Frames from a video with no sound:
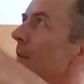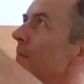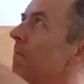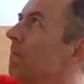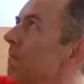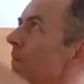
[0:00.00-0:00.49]

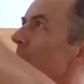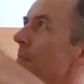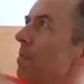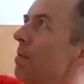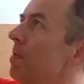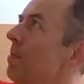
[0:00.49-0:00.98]
The
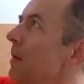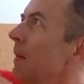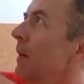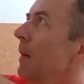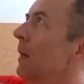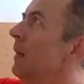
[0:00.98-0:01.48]
important thing
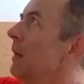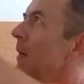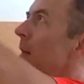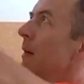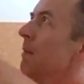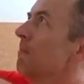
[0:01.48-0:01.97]
is to
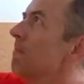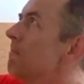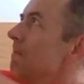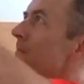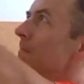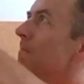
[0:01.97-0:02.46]
touch the
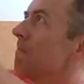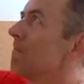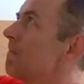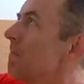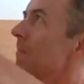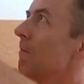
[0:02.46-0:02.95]
medicine
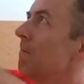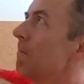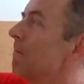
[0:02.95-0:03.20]
ball with